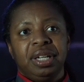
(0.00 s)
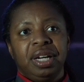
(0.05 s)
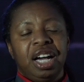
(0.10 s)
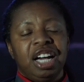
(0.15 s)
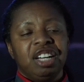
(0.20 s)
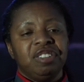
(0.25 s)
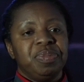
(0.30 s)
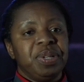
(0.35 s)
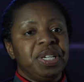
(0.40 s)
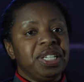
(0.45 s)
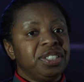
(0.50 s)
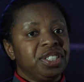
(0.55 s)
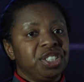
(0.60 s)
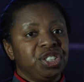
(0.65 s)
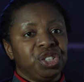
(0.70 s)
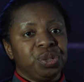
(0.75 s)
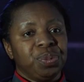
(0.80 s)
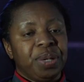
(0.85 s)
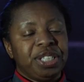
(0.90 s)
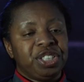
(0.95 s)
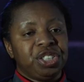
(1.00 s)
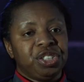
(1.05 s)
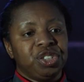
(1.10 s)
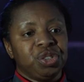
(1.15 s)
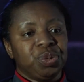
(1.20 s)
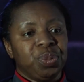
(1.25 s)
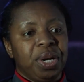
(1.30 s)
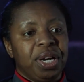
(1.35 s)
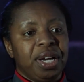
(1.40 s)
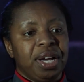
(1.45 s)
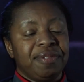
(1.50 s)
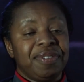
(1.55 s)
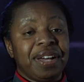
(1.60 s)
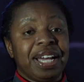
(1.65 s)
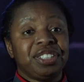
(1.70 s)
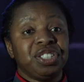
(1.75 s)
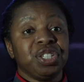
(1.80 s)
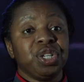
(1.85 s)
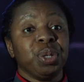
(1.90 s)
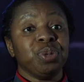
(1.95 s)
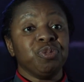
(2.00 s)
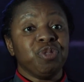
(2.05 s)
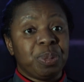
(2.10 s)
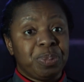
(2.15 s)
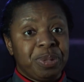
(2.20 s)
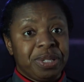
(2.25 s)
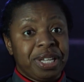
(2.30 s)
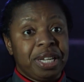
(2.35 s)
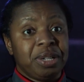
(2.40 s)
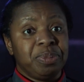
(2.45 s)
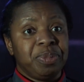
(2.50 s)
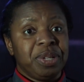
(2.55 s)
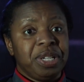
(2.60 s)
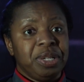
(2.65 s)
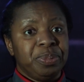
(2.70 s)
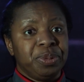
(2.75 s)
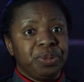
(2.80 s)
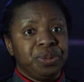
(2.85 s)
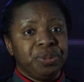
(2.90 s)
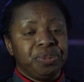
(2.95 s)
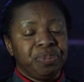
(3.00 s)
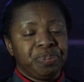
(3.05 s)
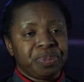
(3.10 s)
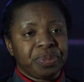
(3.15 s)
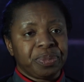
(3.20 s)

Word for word: I've been in situations where I've had to go and represent people.